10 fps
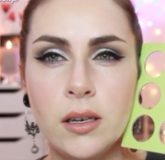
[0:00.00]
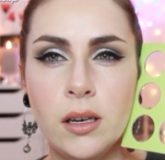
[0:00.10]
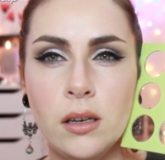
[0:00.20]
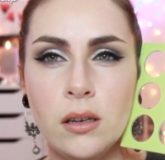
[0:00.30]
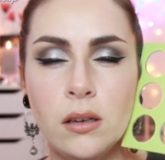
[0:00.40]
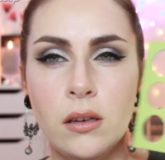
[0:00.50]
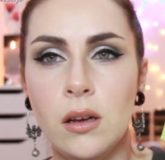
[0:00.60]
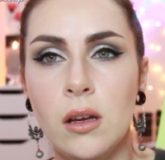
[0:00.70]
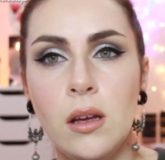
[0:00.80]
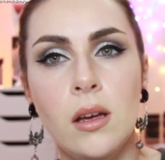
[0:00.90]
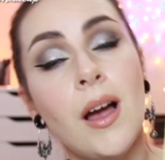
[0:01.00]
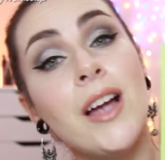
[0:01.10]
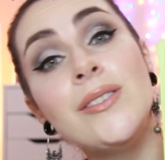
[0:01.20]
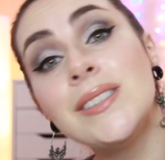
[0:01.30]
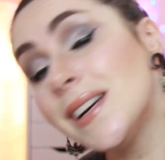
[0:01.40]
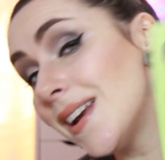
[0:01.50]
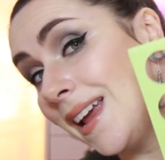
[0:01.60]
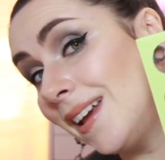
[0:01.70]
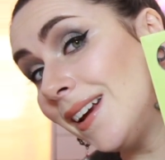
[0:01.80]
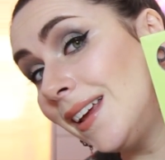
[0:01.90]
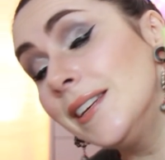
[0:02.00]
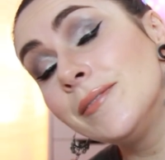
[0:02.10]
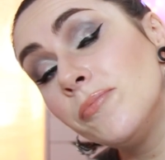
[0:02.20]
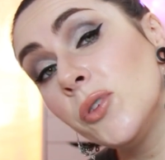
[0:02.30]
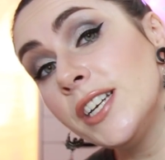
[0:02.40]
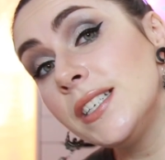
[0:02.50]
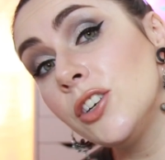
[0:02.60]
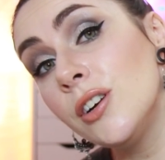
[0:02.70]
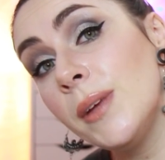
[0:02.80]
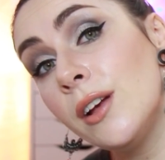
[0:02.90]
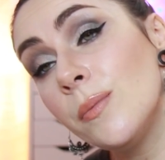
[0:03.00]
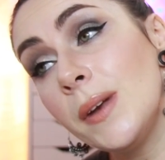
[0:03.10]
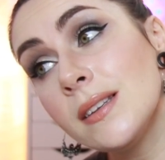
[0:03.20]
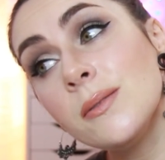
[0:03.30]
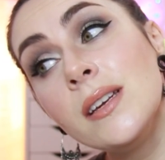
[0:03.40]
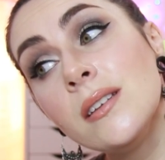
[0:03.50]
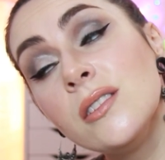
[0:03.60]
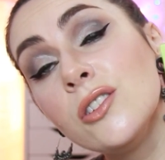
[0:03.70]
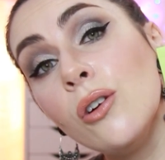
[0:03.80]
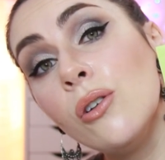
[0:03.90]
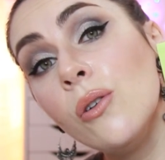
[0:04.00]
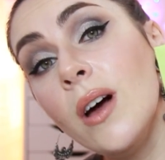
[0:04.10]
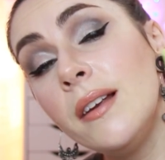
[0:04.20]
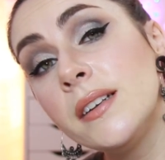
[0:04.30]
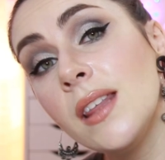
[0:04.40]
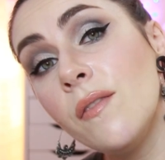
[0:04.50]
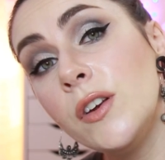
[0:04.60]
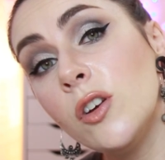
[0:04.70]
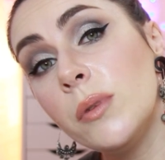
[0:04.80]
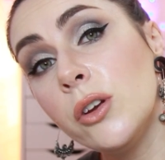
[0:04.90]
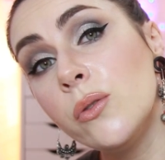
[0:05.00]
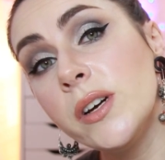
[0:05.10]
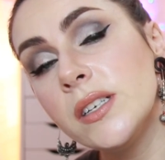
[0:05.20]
didn't I? I used it on Hayley when I did her makeup last week, so I'll link to that video below.